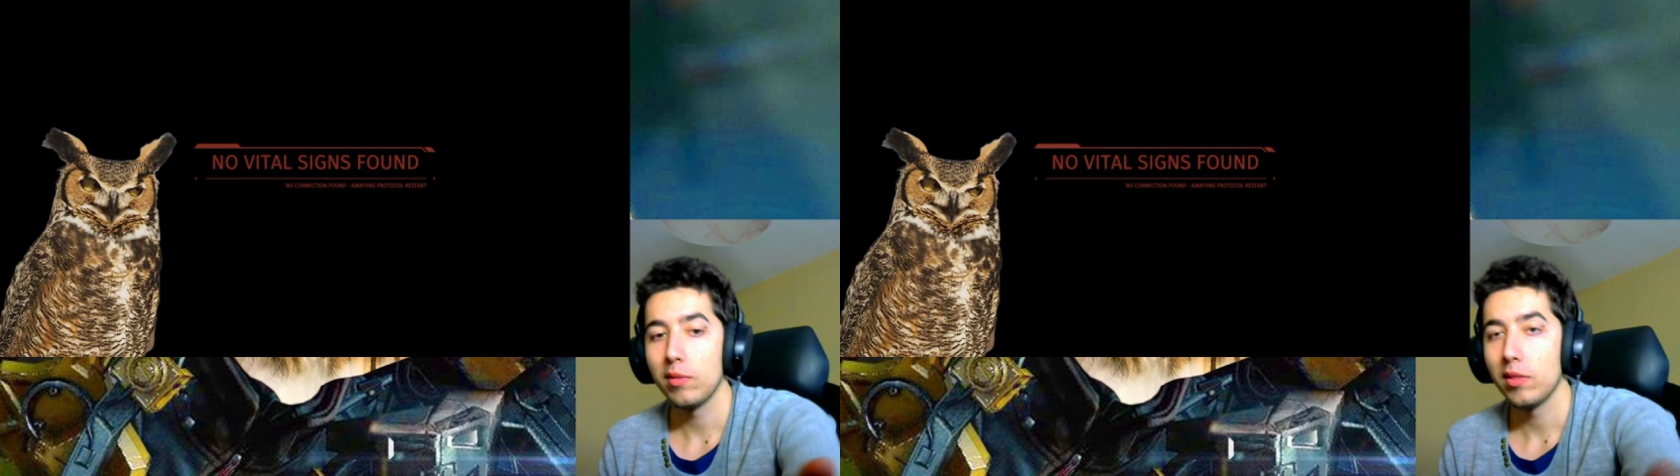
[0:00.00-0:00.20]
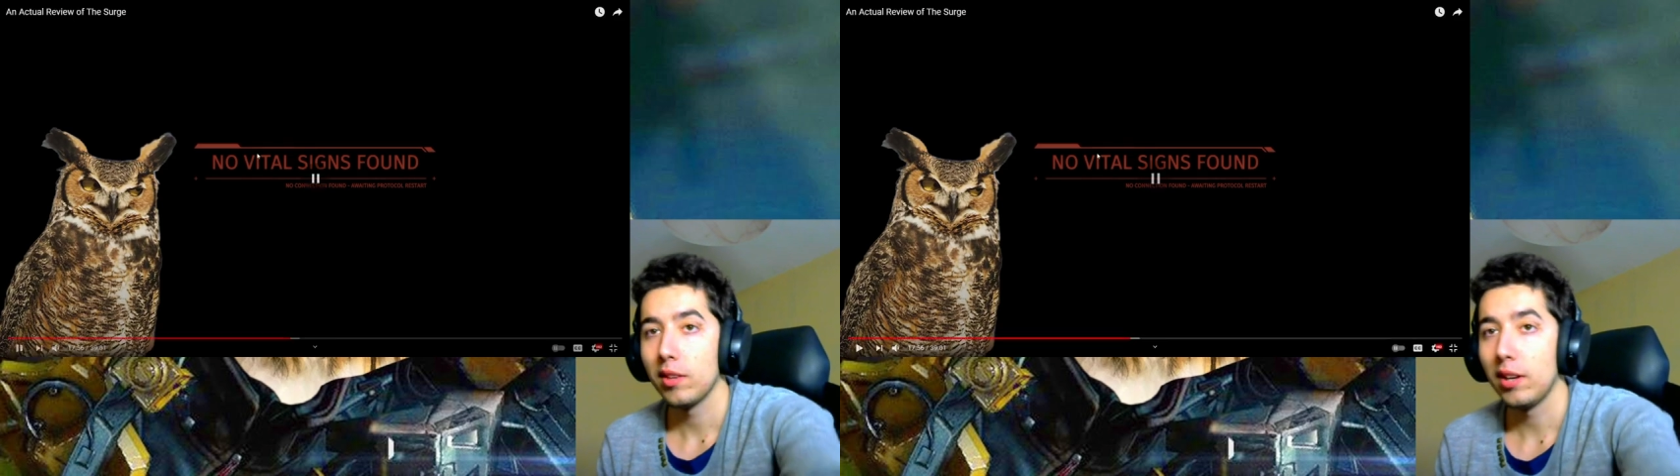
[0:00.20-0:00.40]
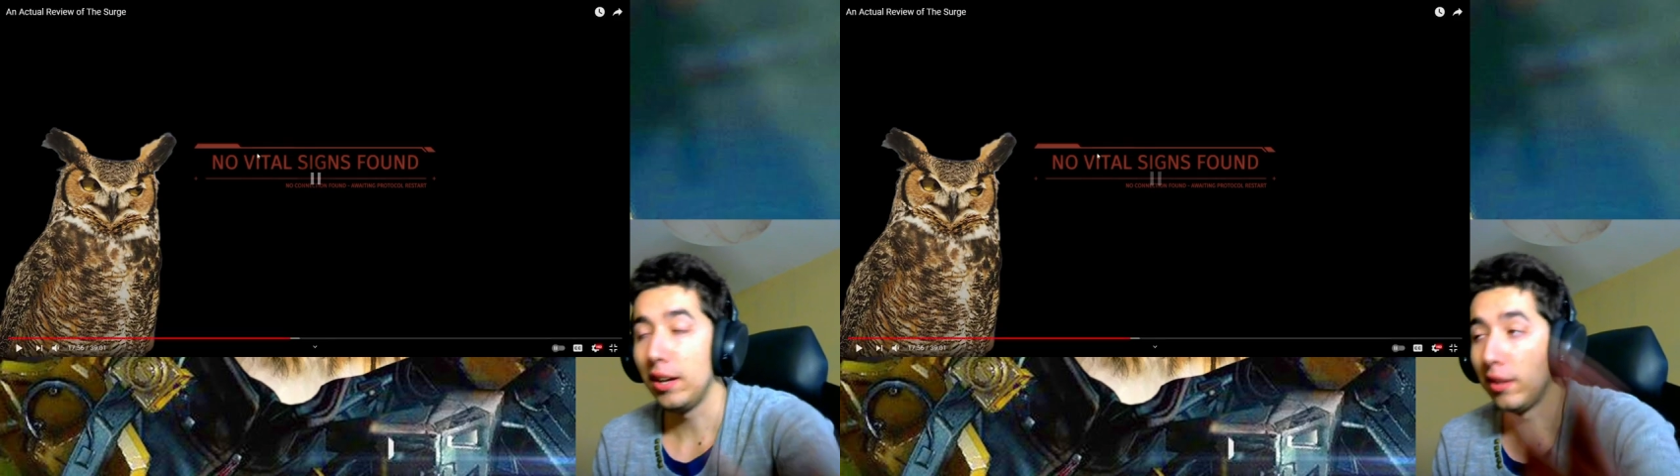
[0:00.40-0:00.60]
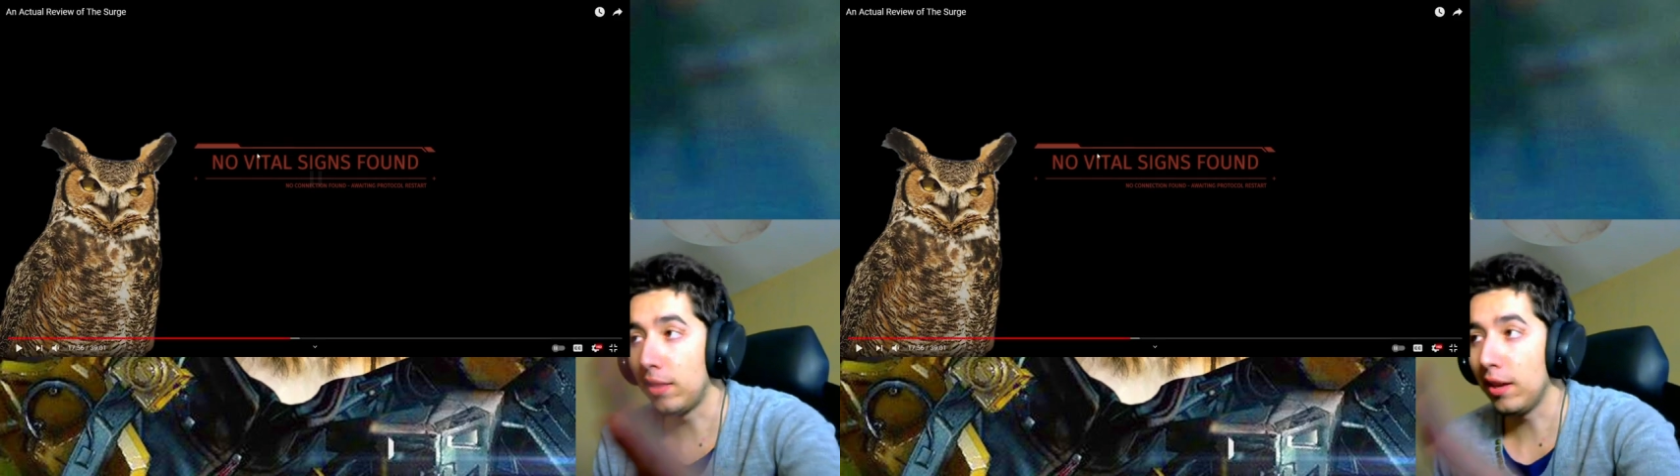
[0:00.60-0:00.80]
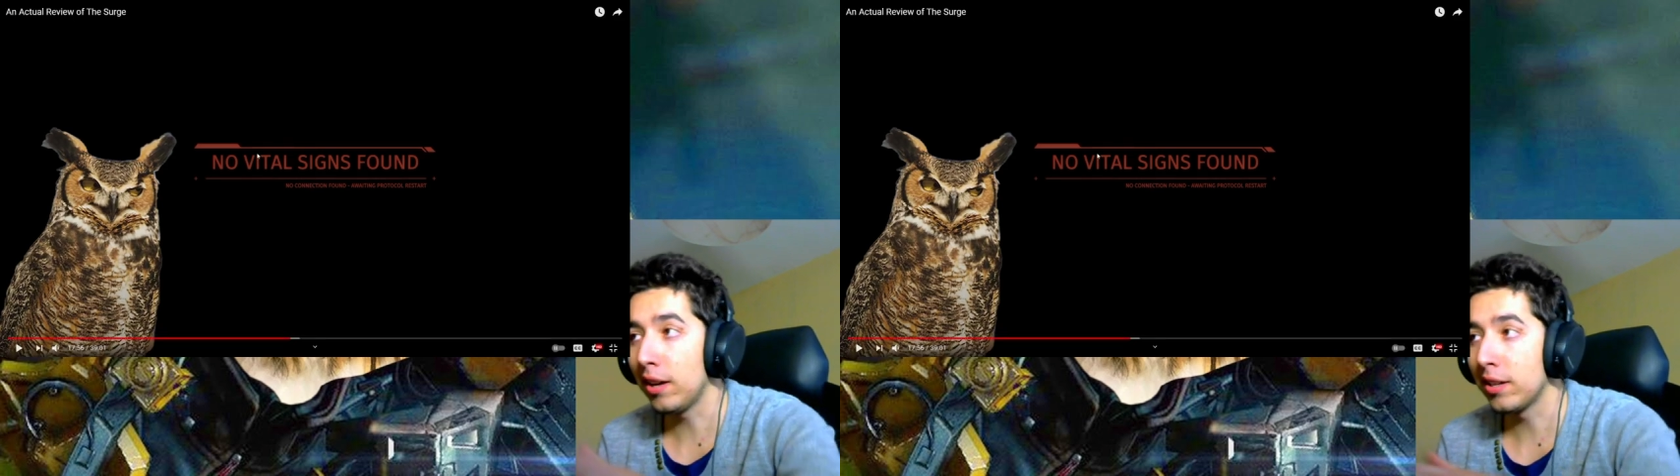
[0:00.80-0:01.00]
and... And the
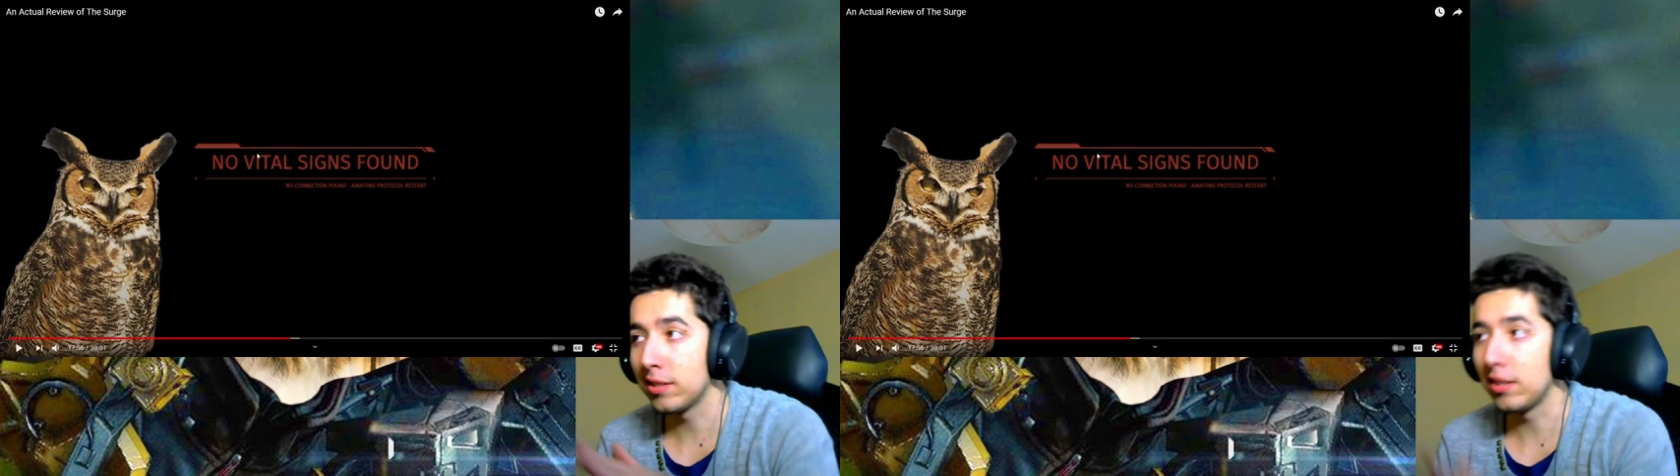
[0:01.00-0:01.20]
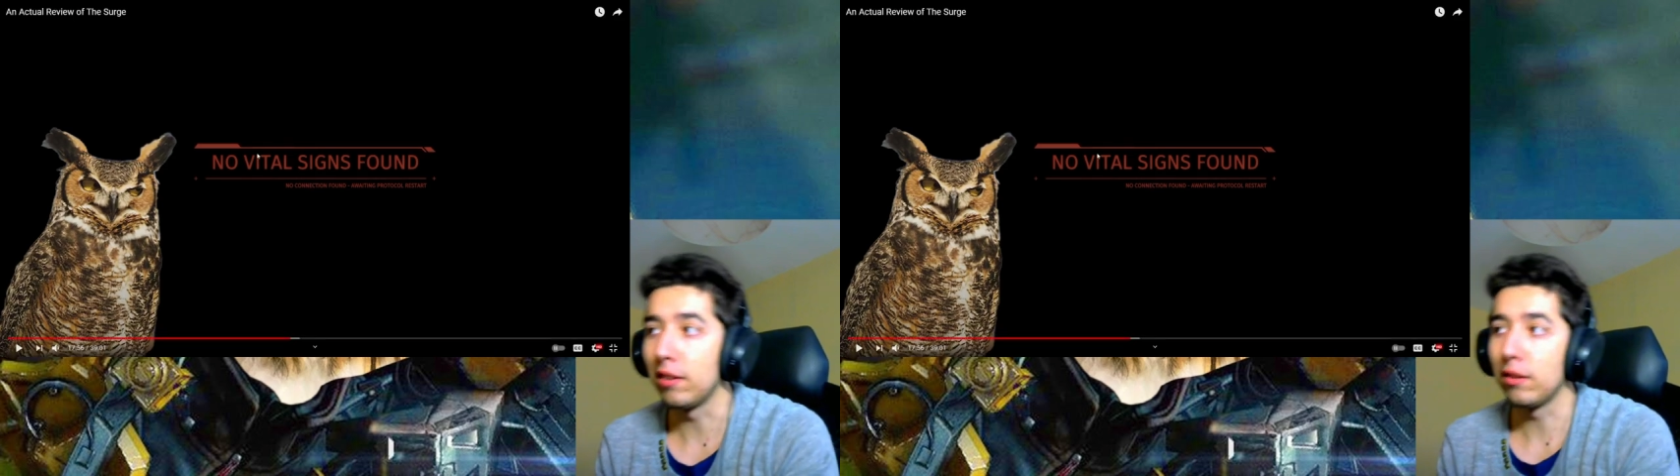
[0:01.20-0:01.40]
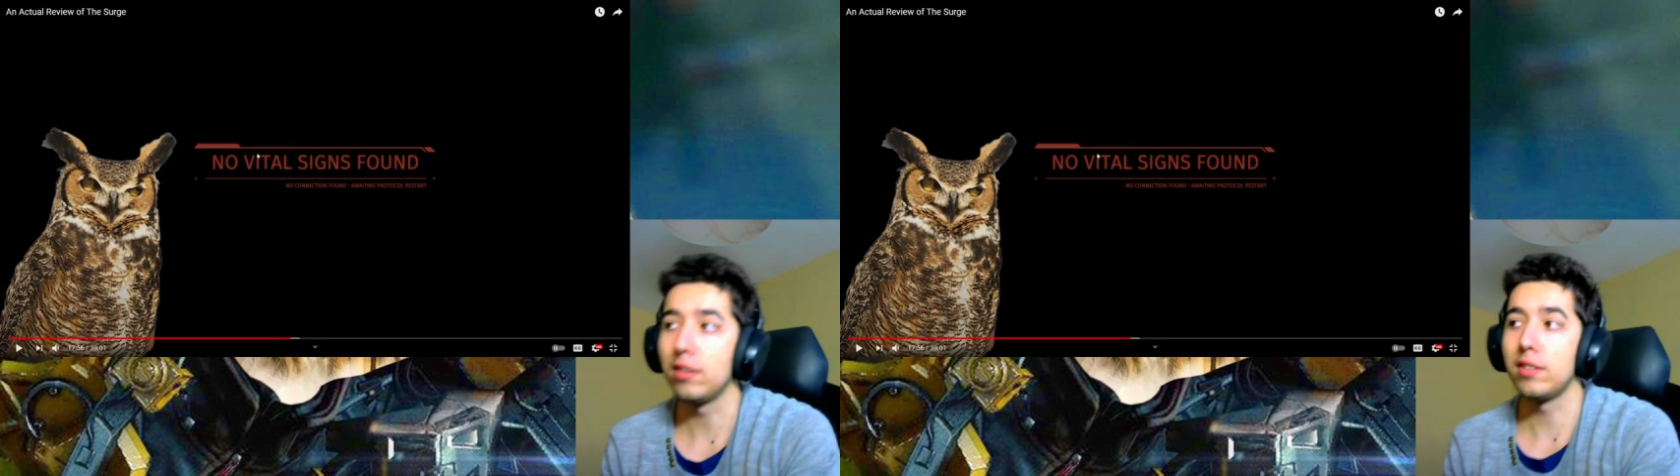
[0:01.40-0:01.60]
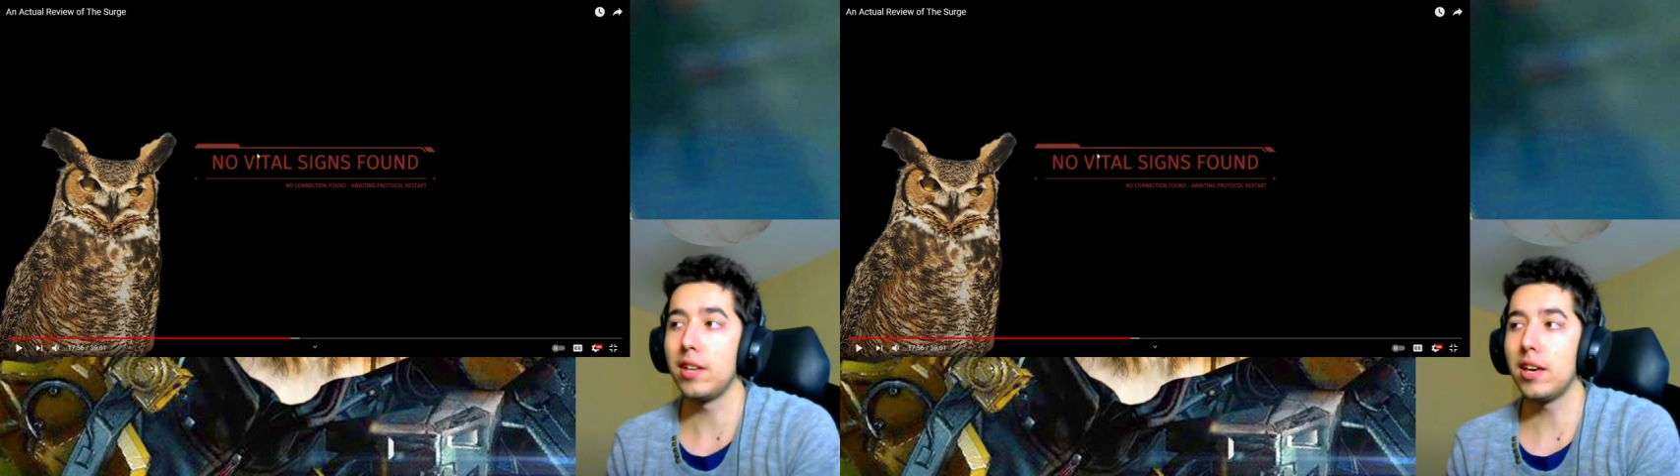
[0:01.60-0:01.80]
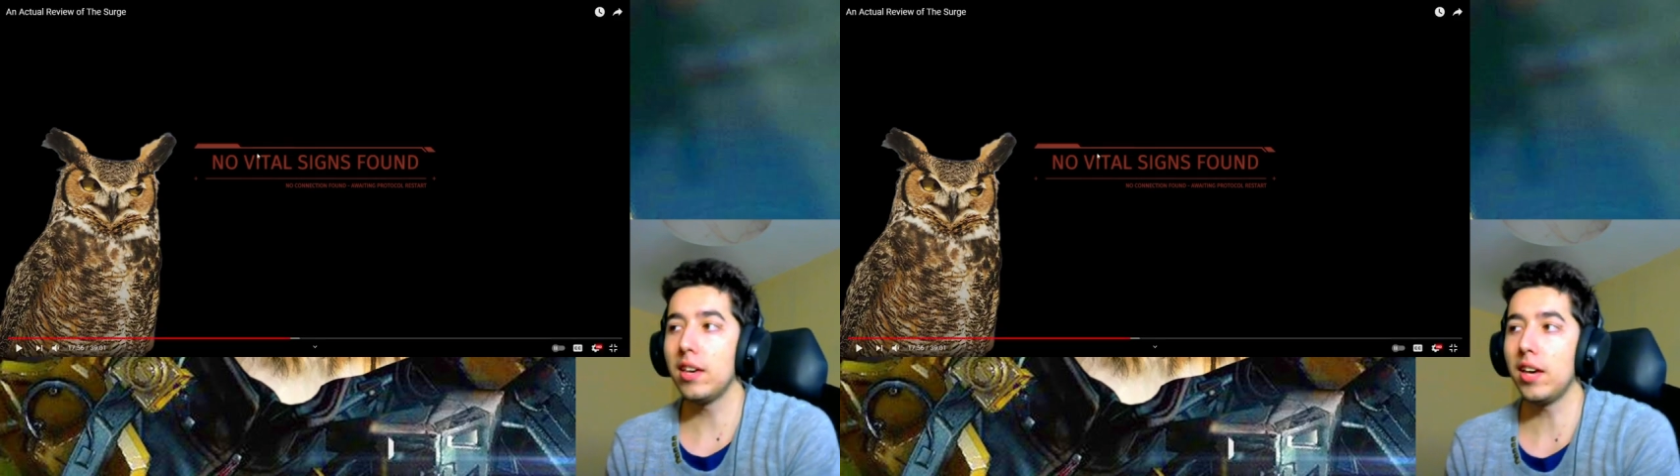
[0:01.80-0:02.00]
thing is, the, the
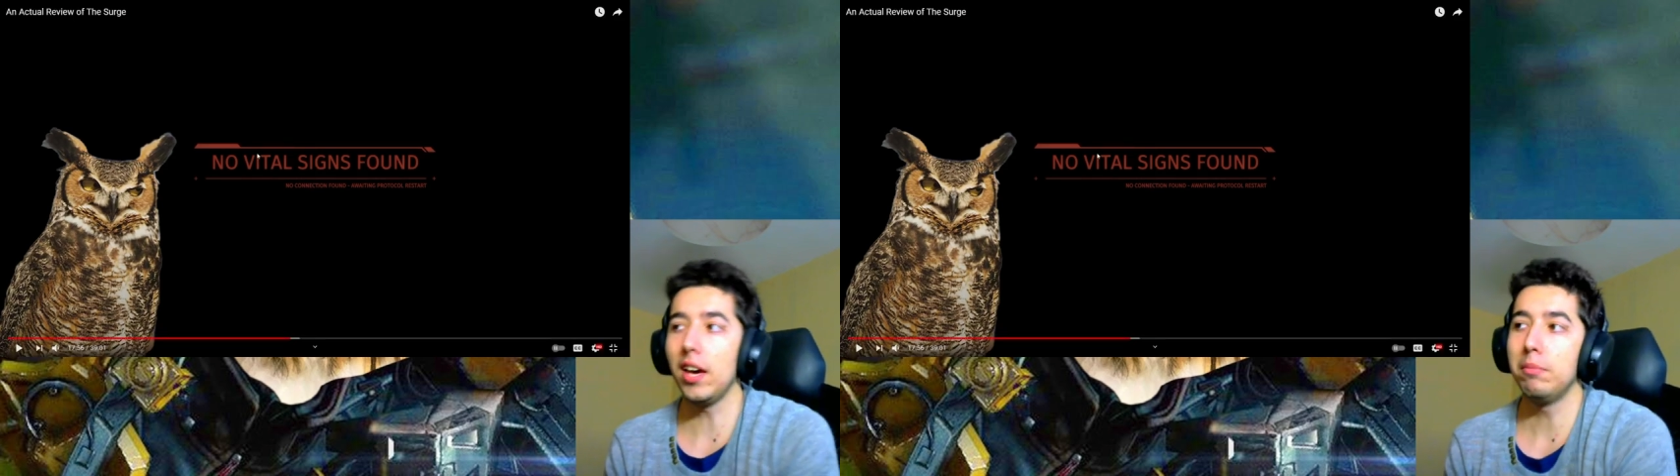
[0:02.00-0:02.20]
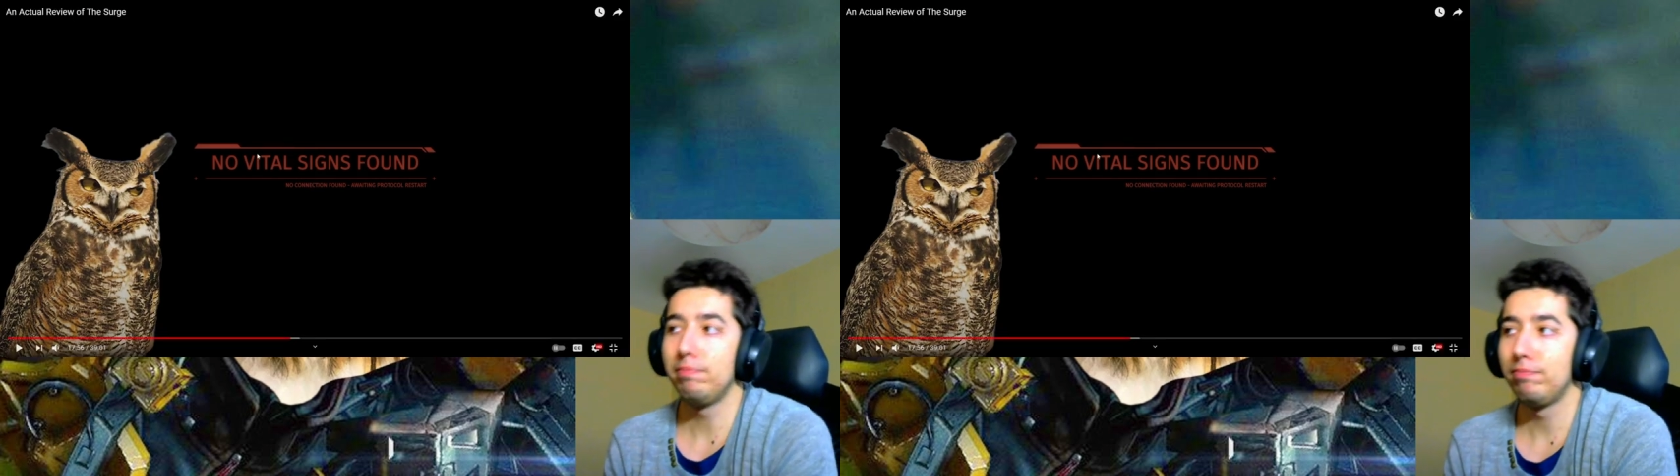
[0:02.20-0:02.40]
second game,